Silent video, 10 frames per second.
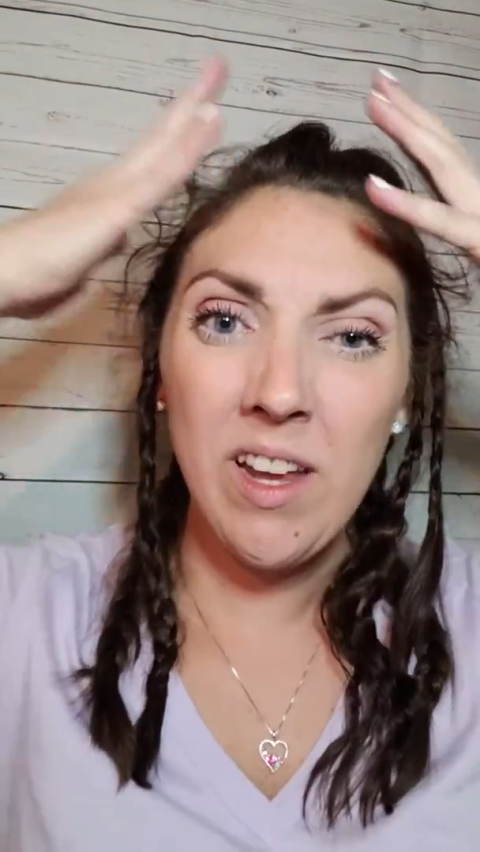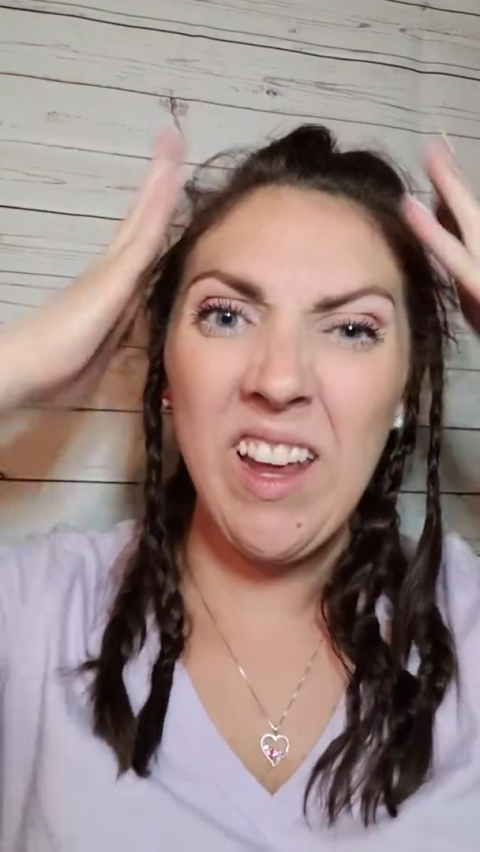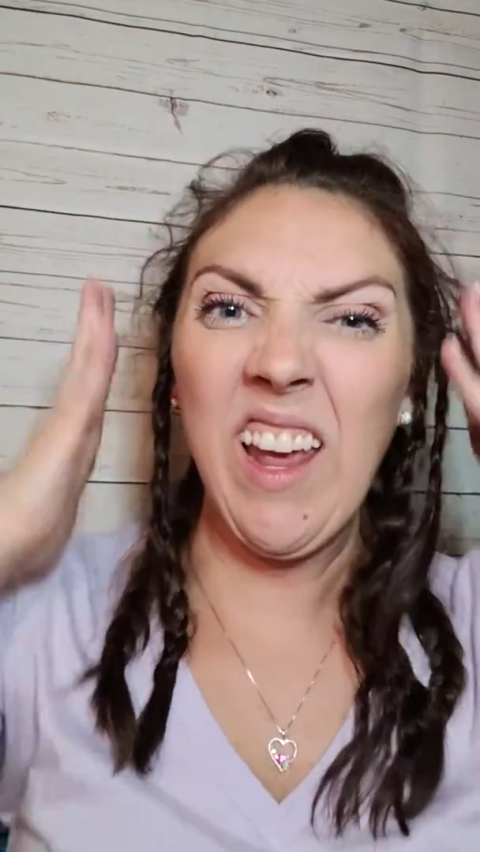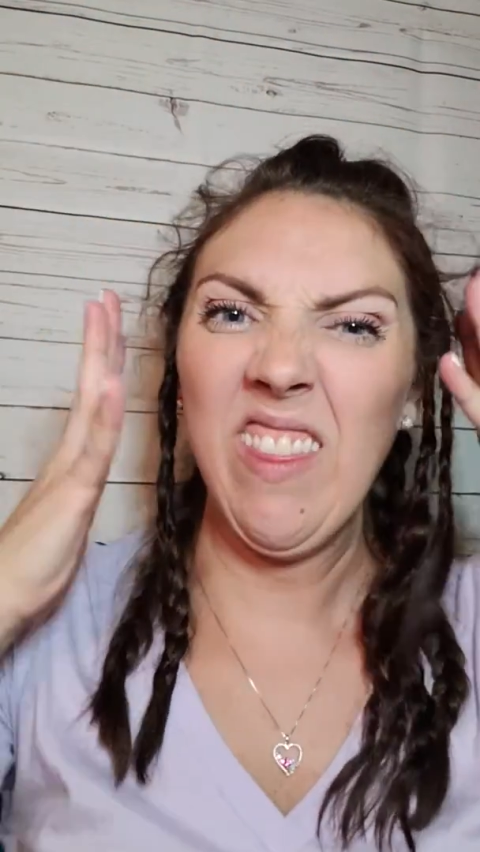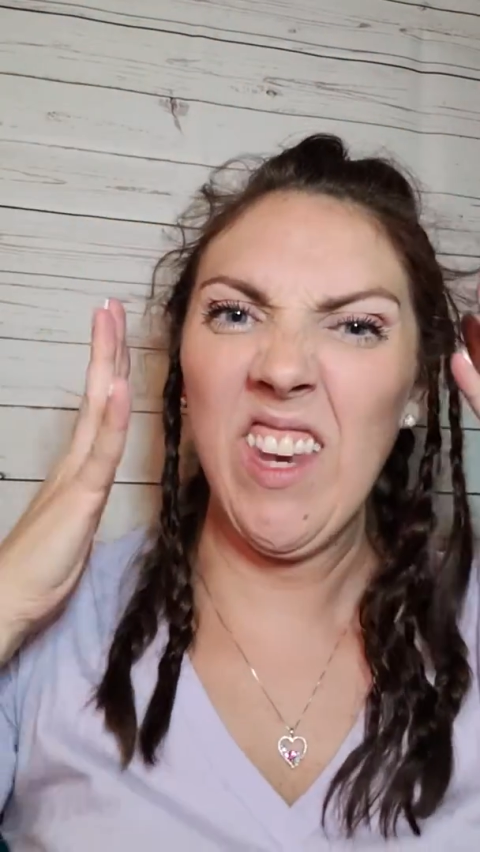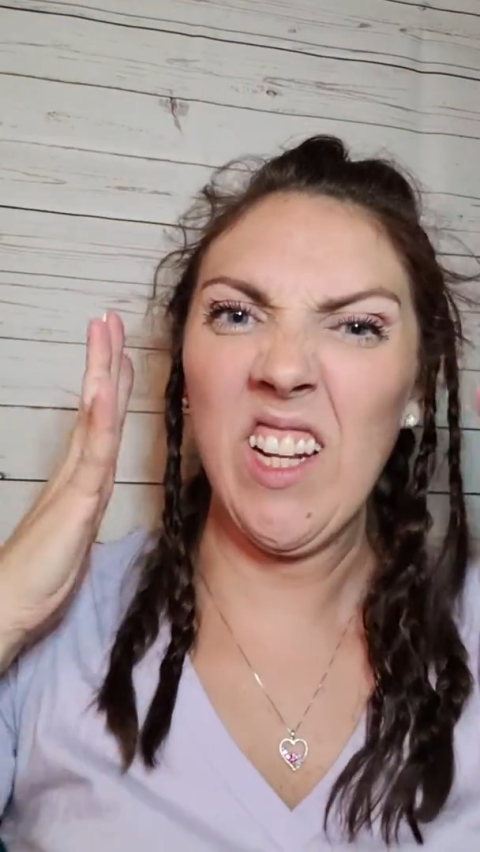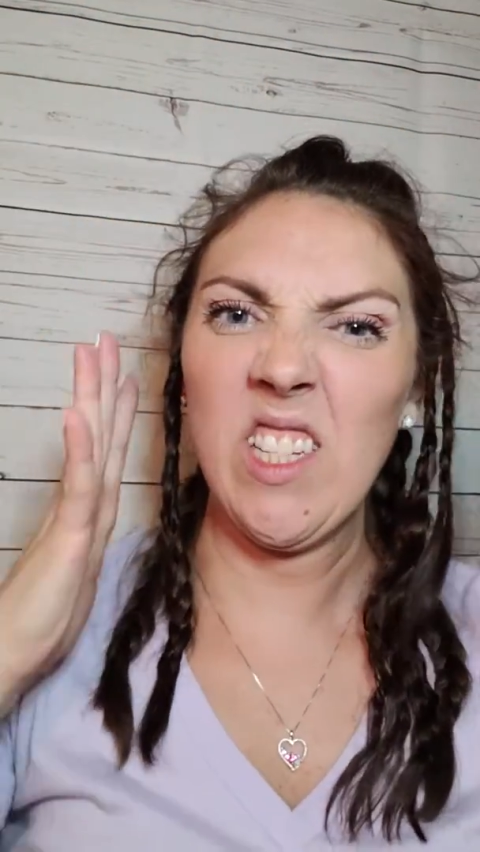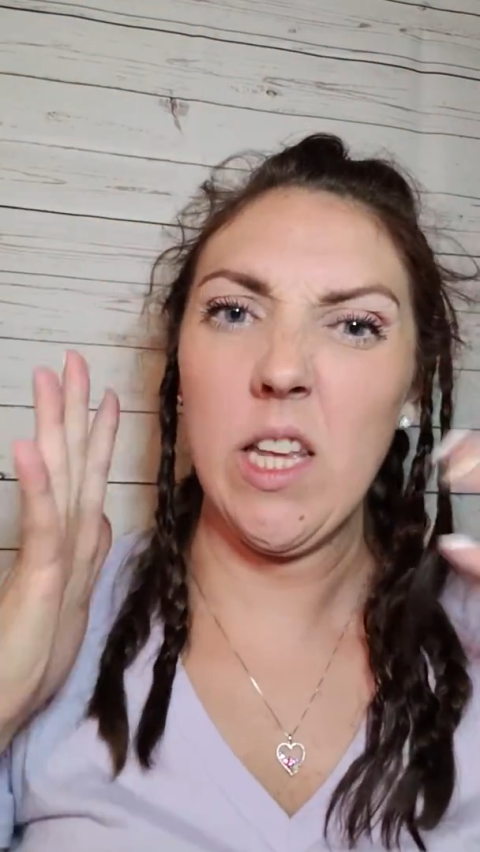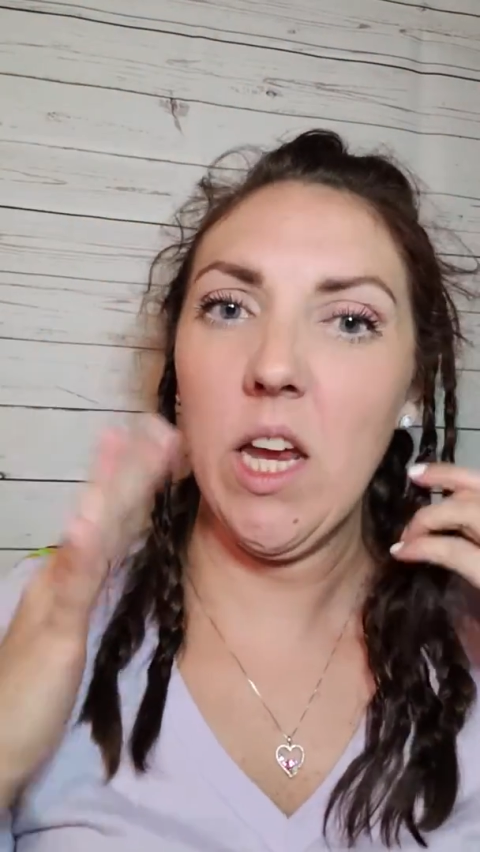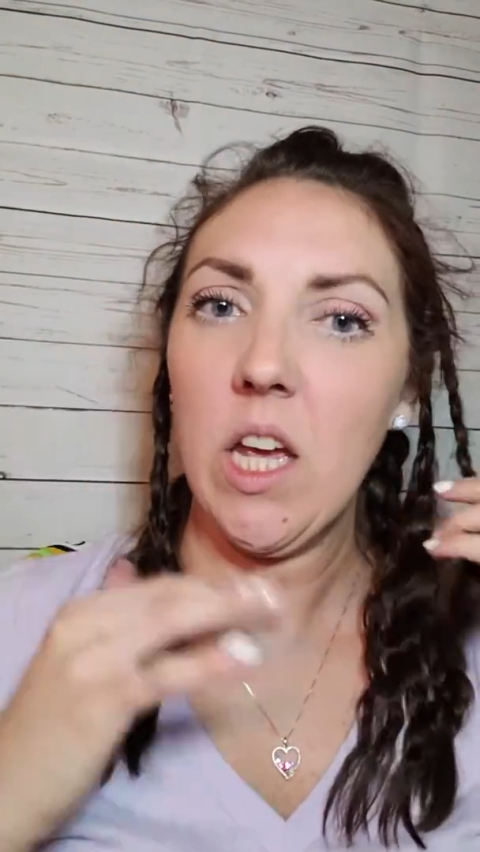and then it's
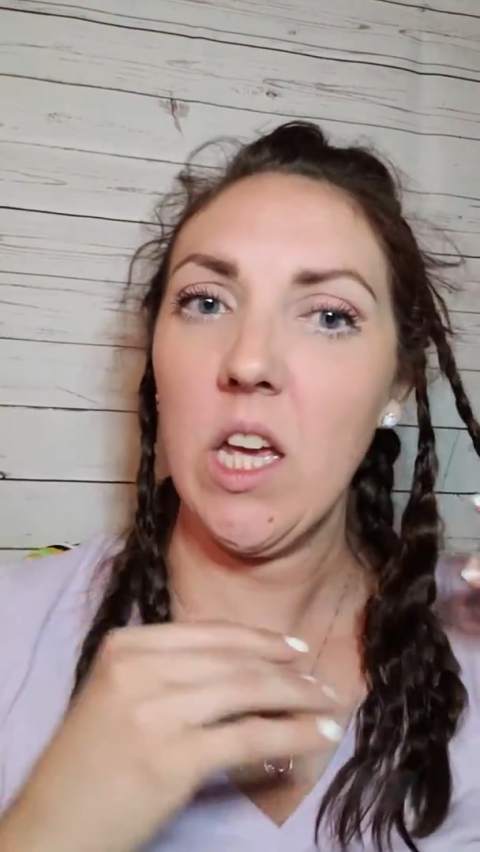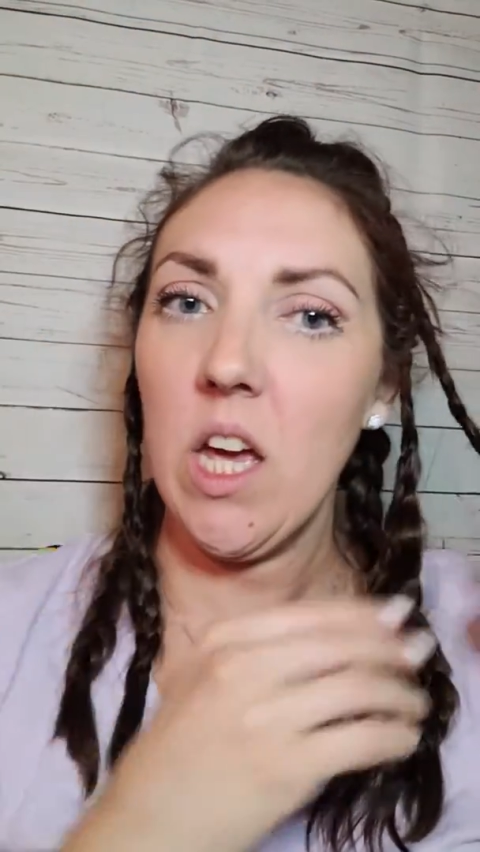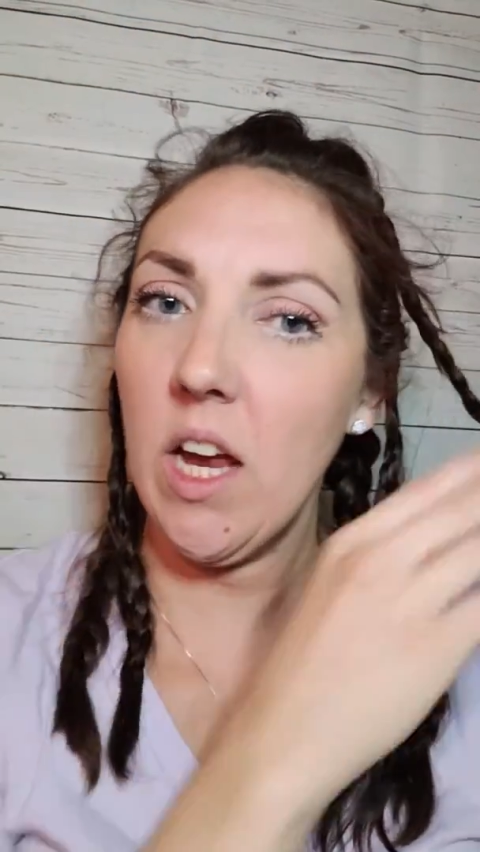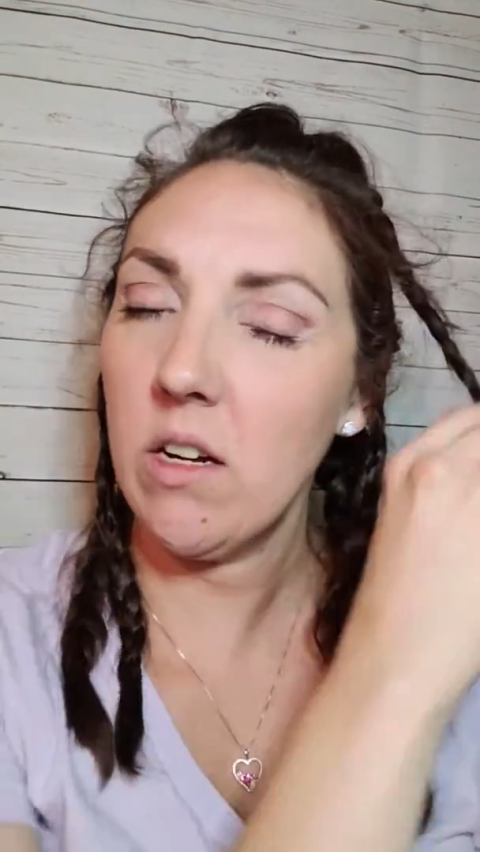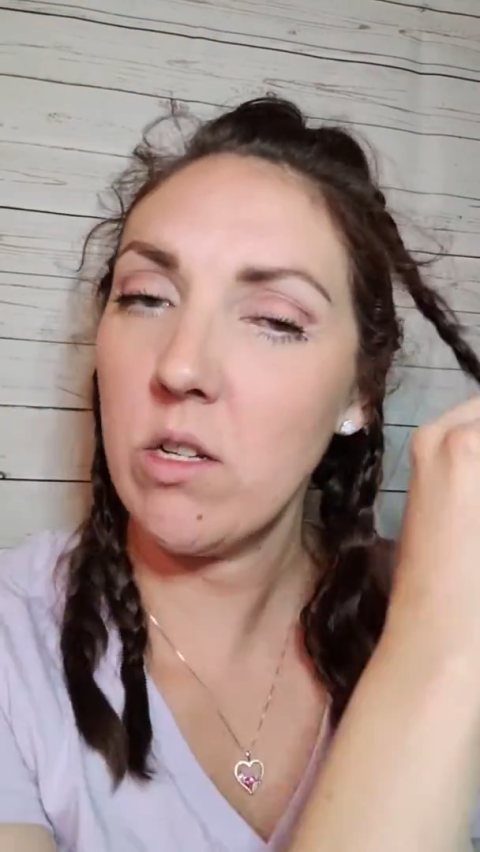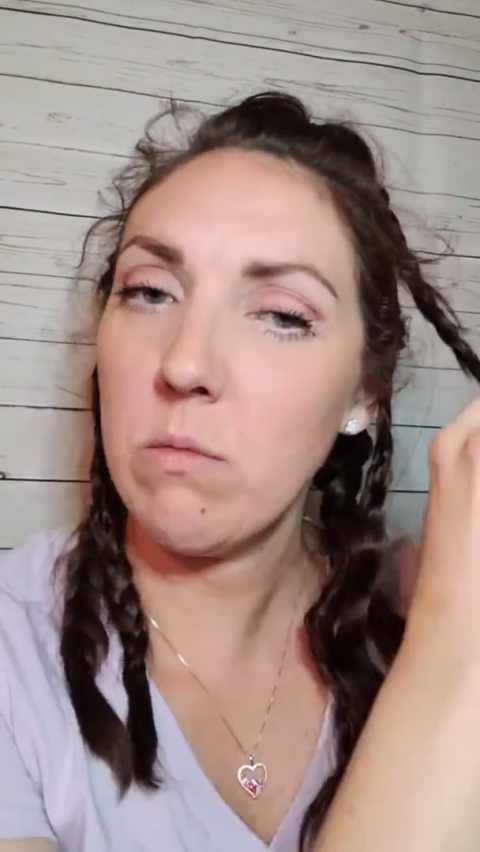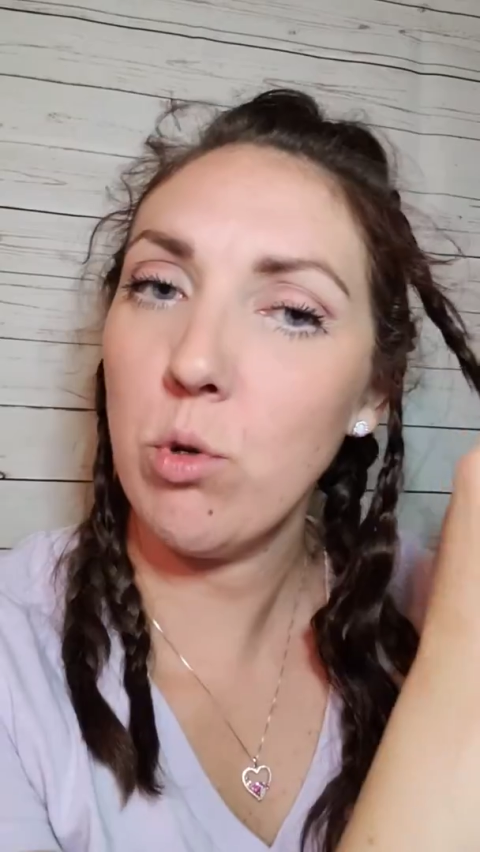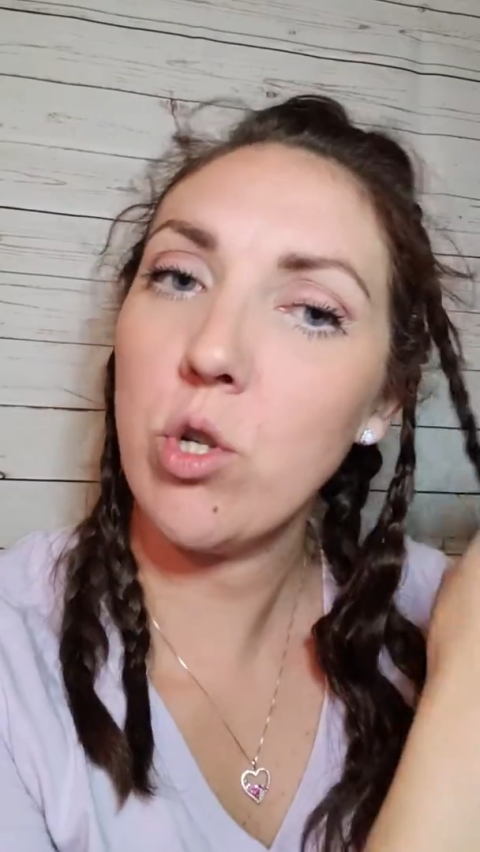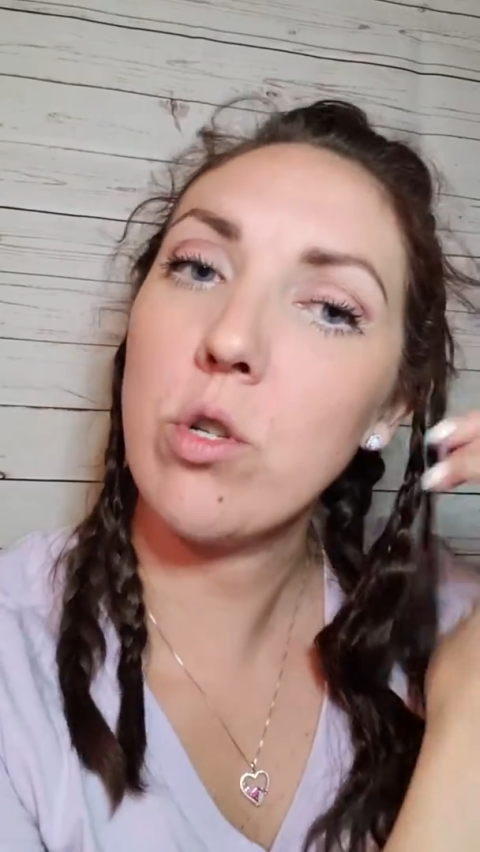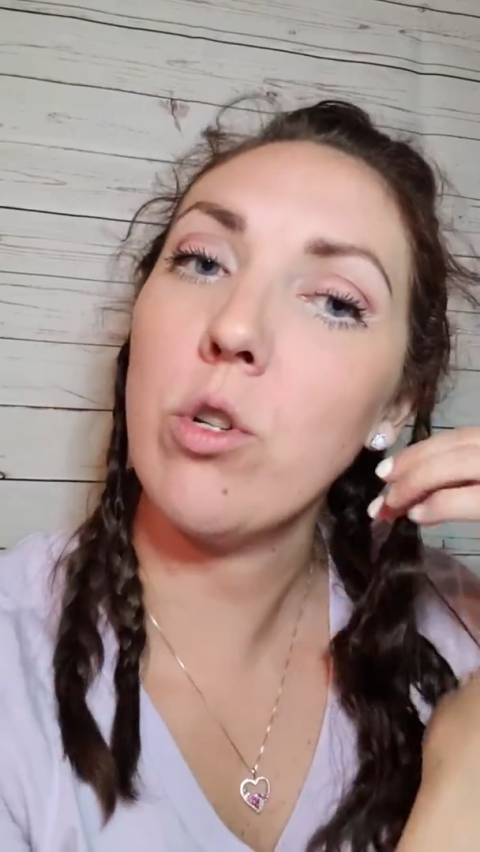like kind of
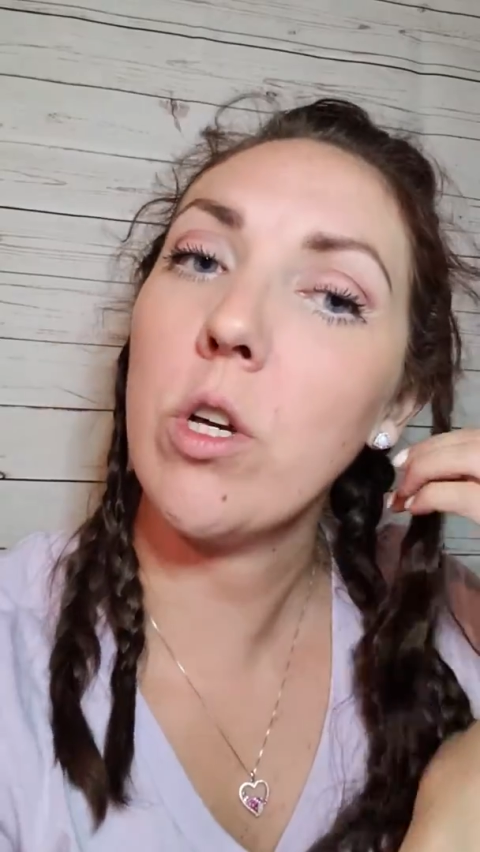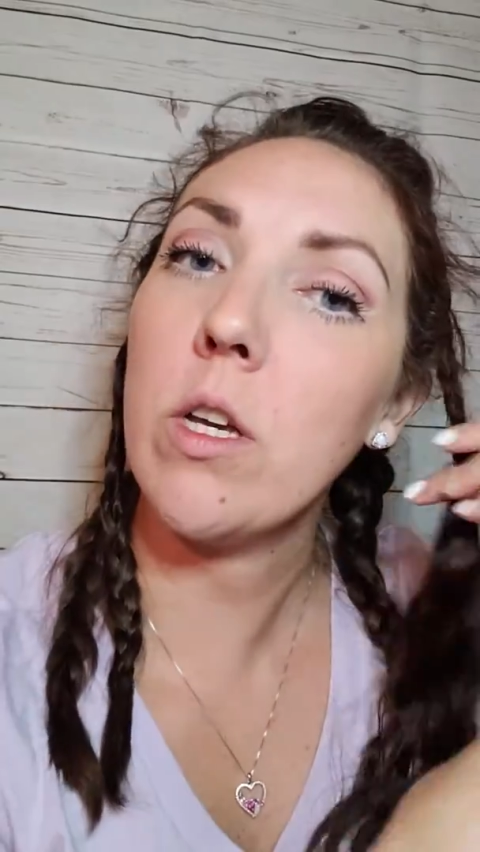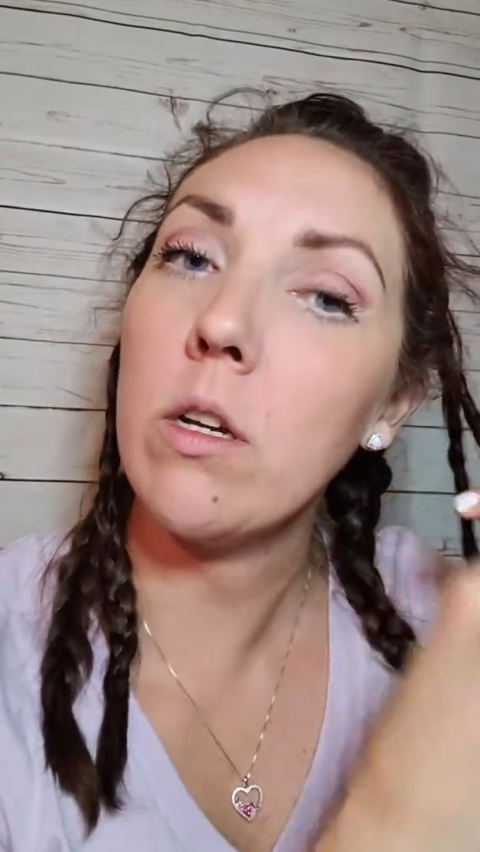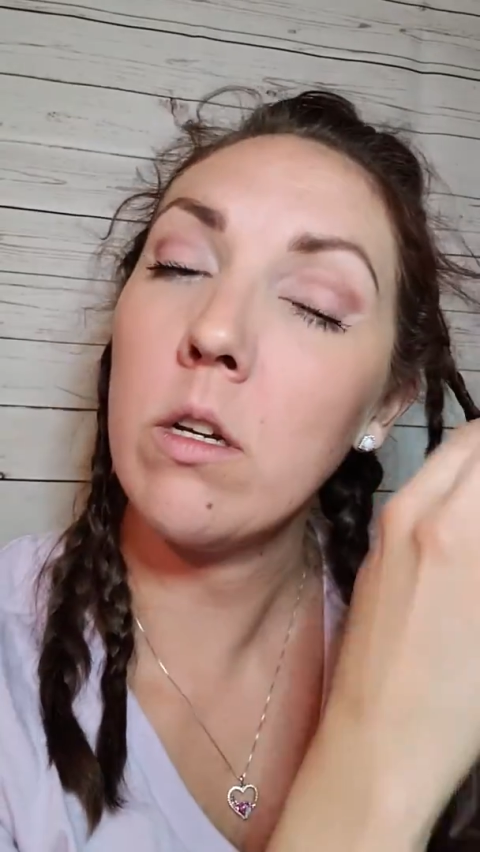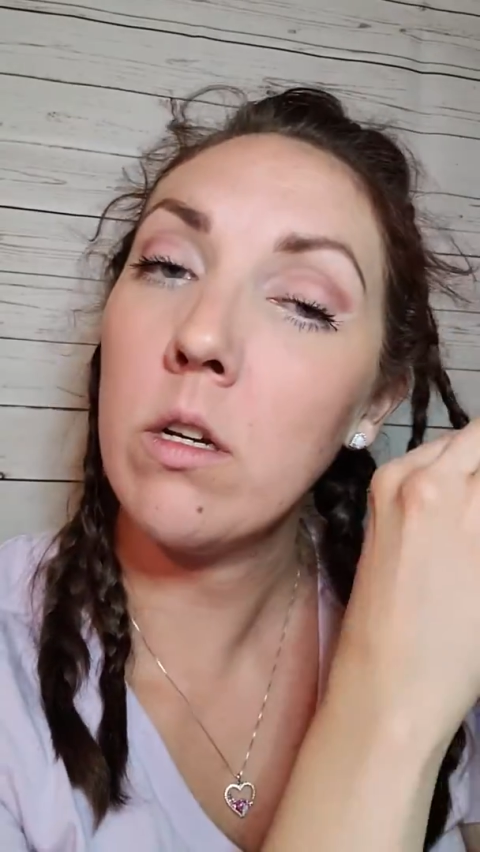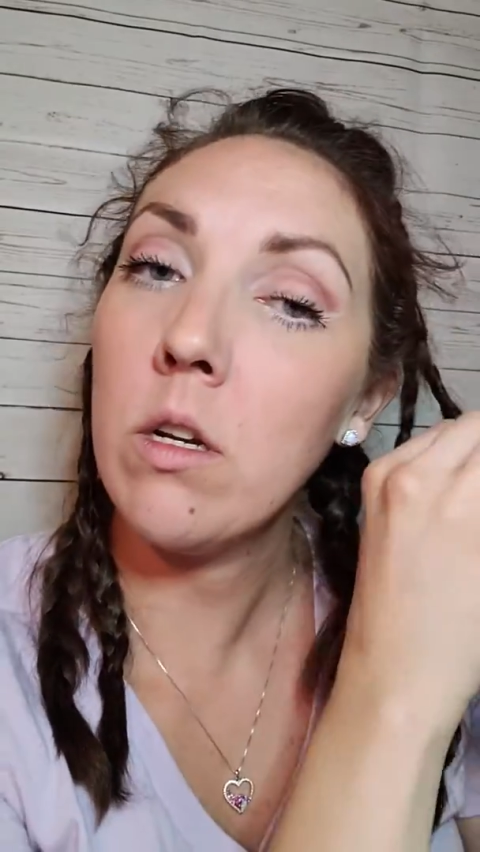smushed looking.